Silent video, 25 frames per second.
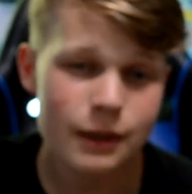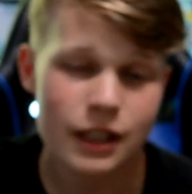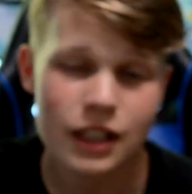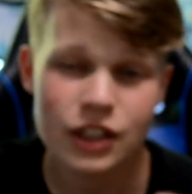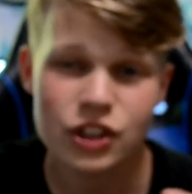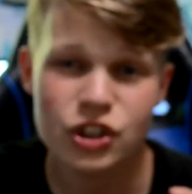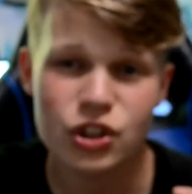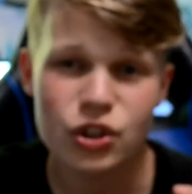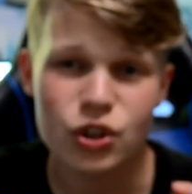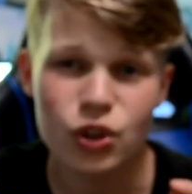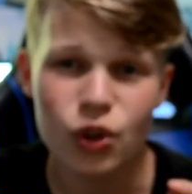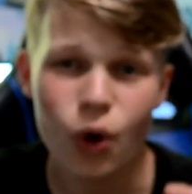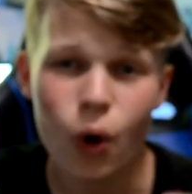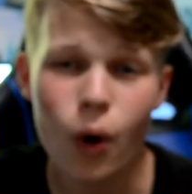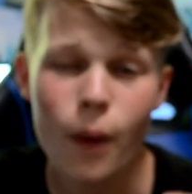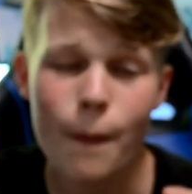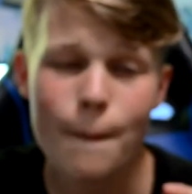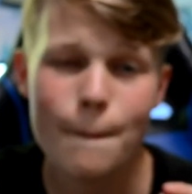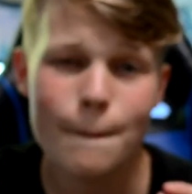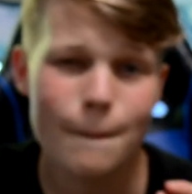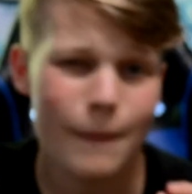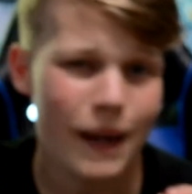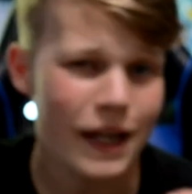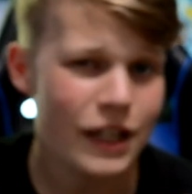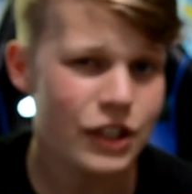It's not
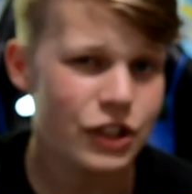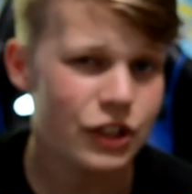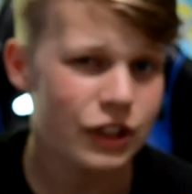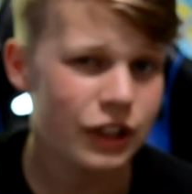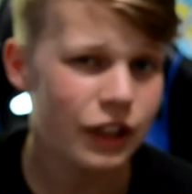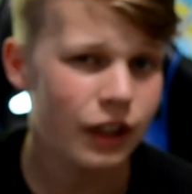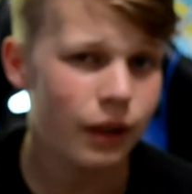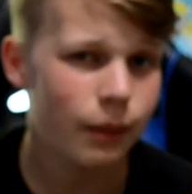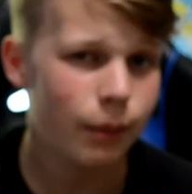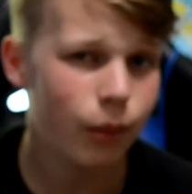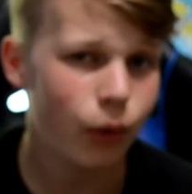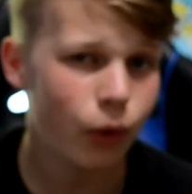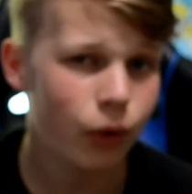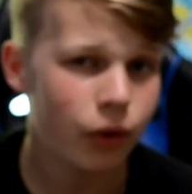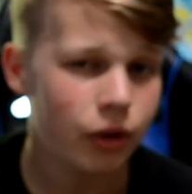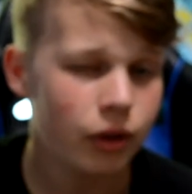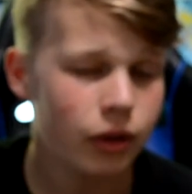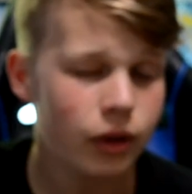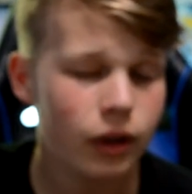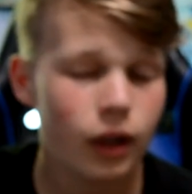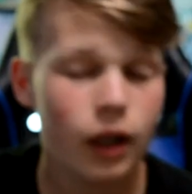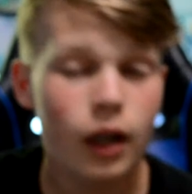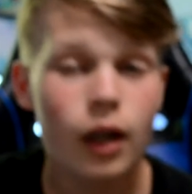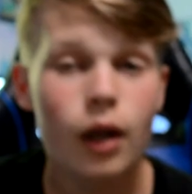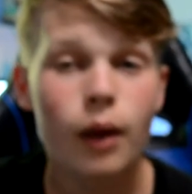majorly important,
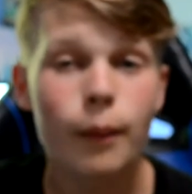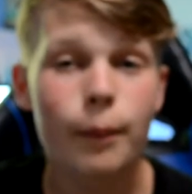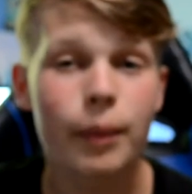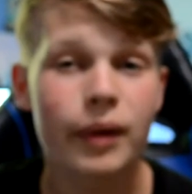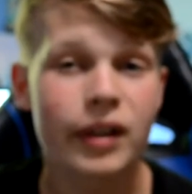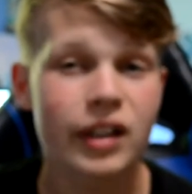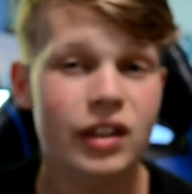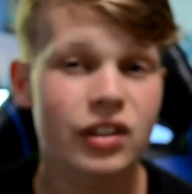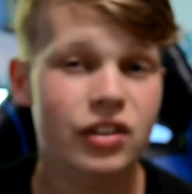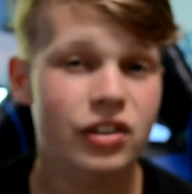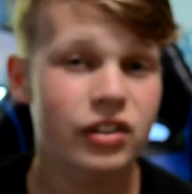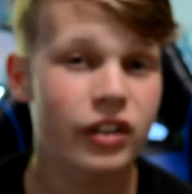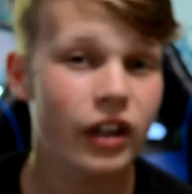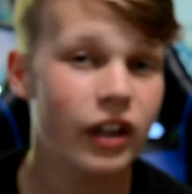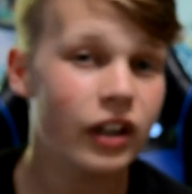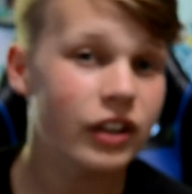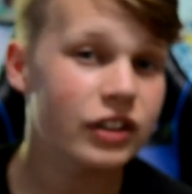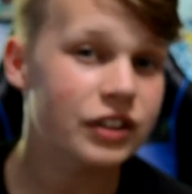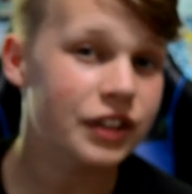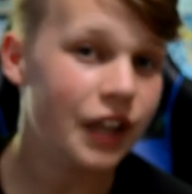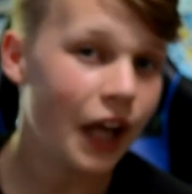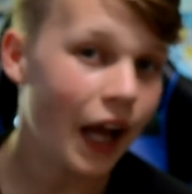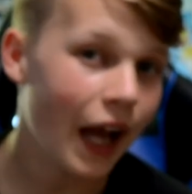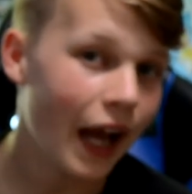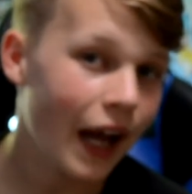but it
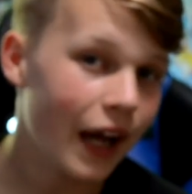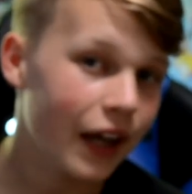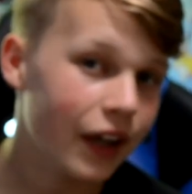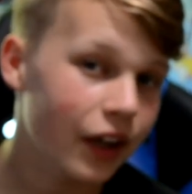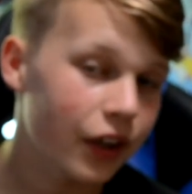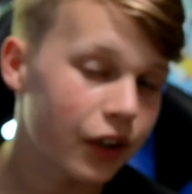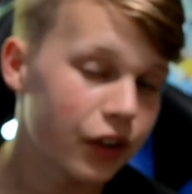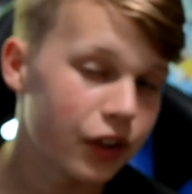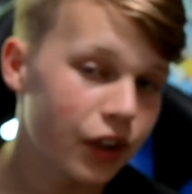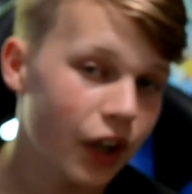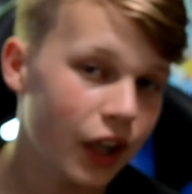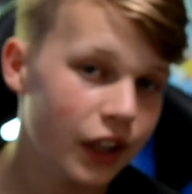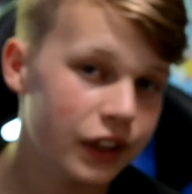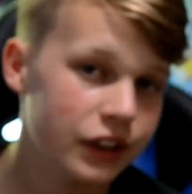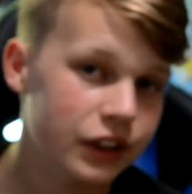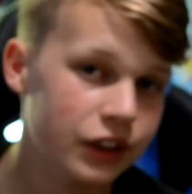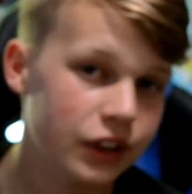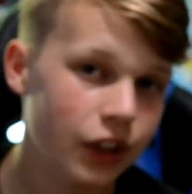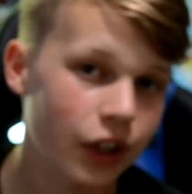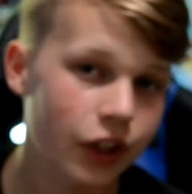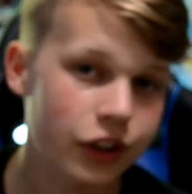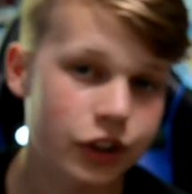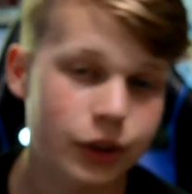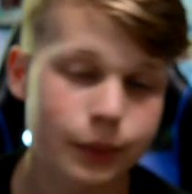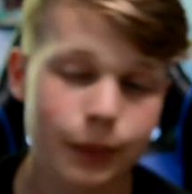does add a nice
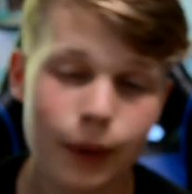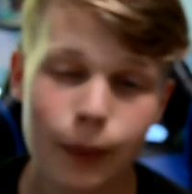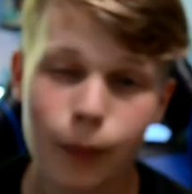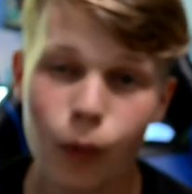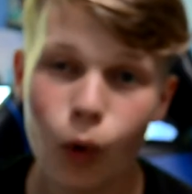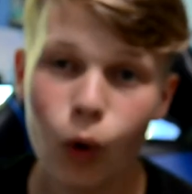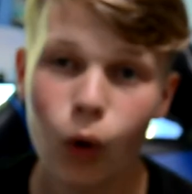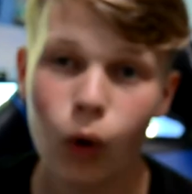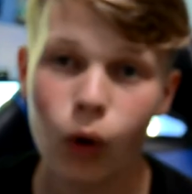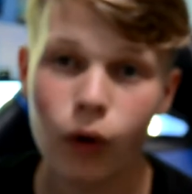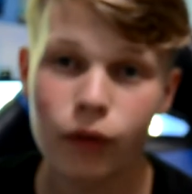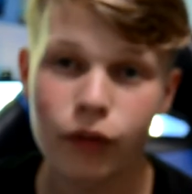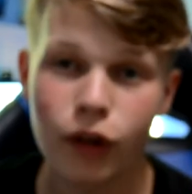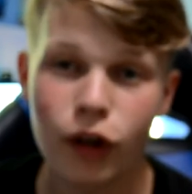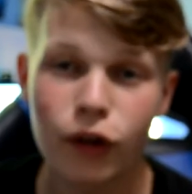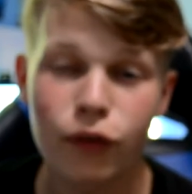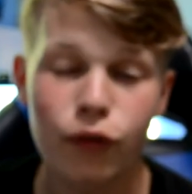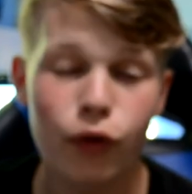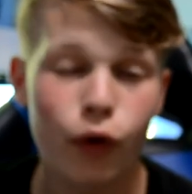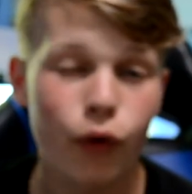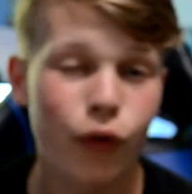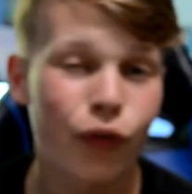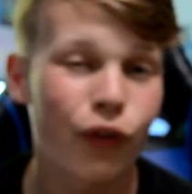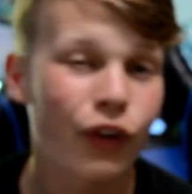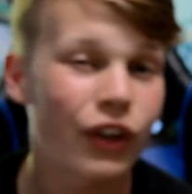touch, a bit more of a
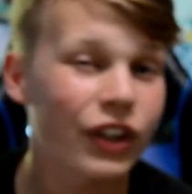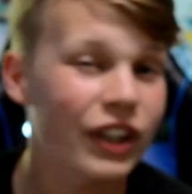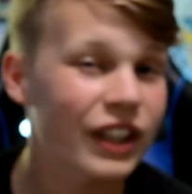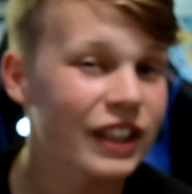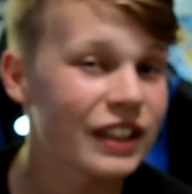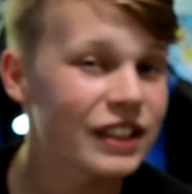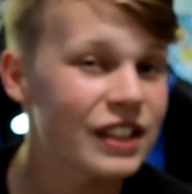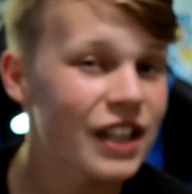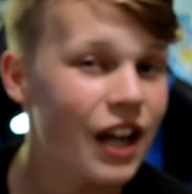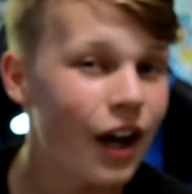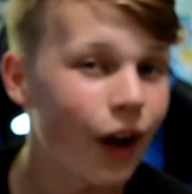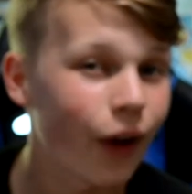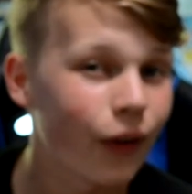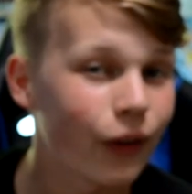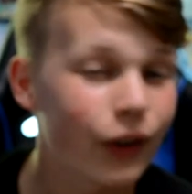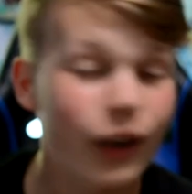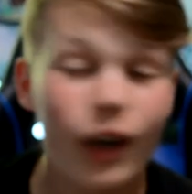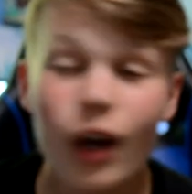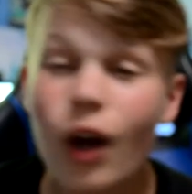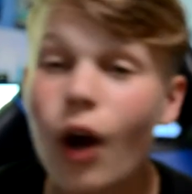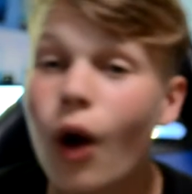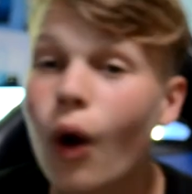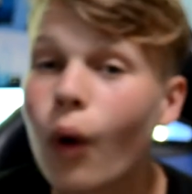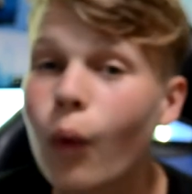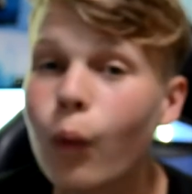fulfilling sound
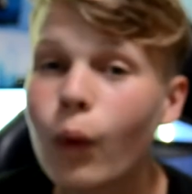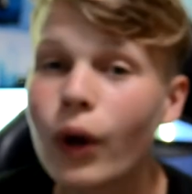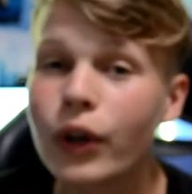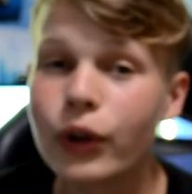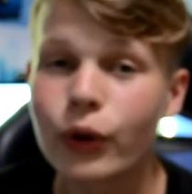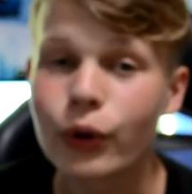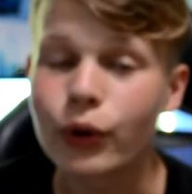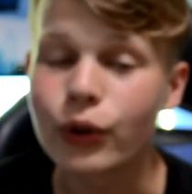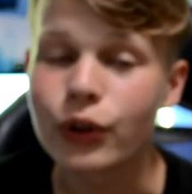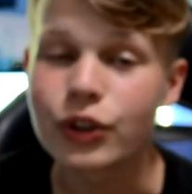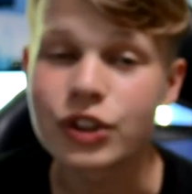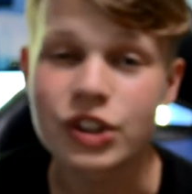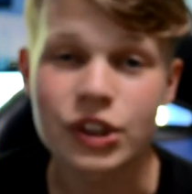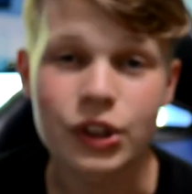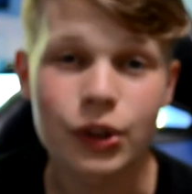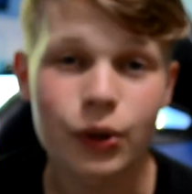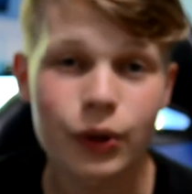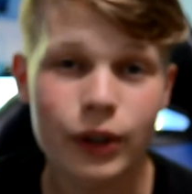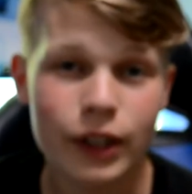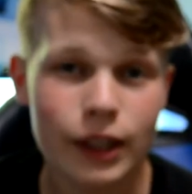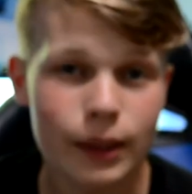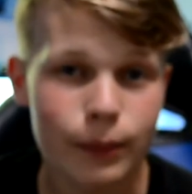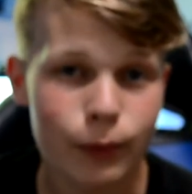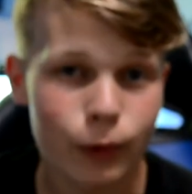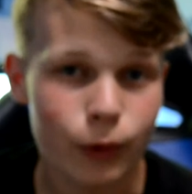when you're using your
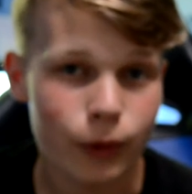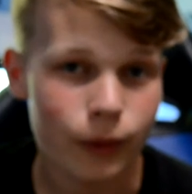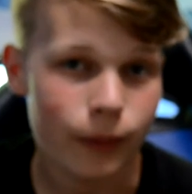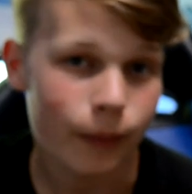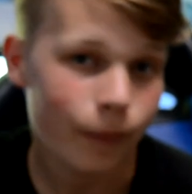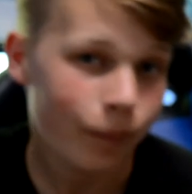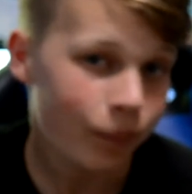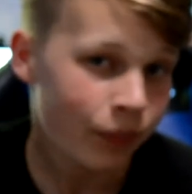keyboard.